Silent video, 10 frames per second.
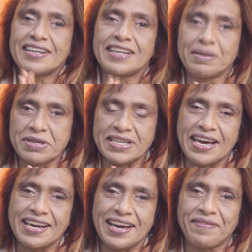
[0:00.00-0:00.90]

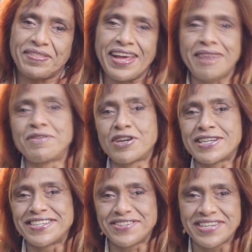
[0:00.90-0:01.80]
Namaskara, I am
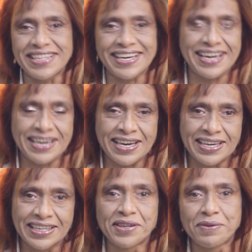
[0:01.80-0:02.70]
Dr. Sunita Rana
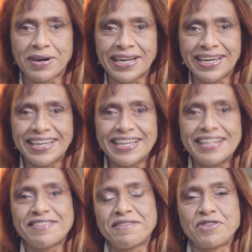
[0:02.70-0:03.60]
Agarwal
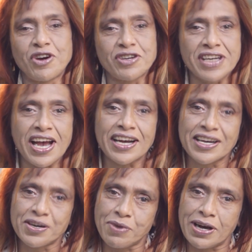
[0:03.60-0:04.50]
from Dr.
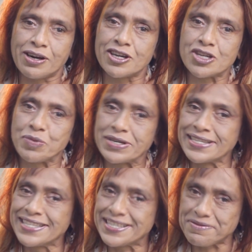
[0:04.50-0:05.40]
Agarwal
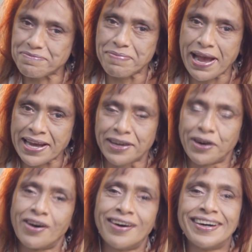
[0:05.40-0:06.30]
Hospitals,
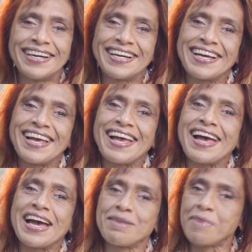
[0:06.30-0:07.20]
Bangalore.
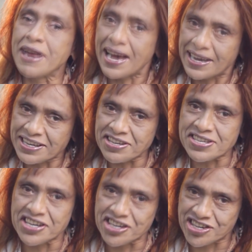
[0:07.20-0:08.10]
I am an eye
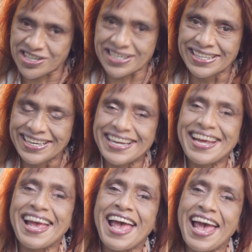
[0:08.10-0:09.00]
surgeon
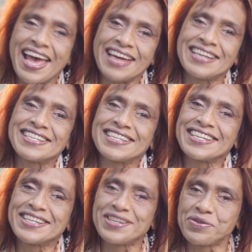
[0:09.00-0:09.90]
and
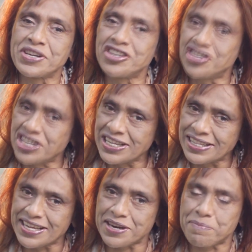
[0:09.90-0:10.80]
doing
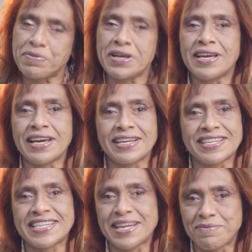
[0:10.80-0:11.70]
gene therapy and
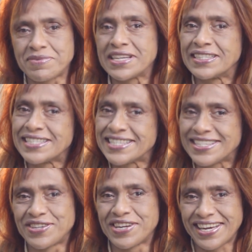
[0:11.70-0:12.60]
stem
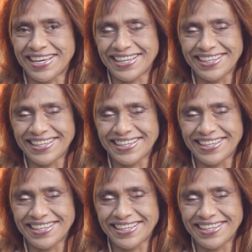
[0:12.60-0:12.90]
cells today.